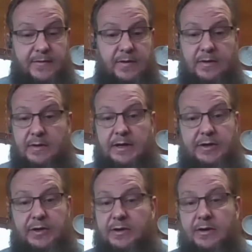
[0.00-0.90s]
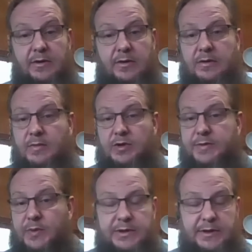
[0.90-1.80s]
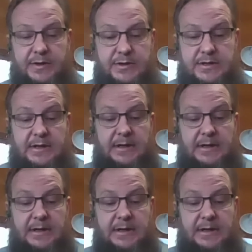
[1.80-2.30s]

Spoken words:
for a year or multiple years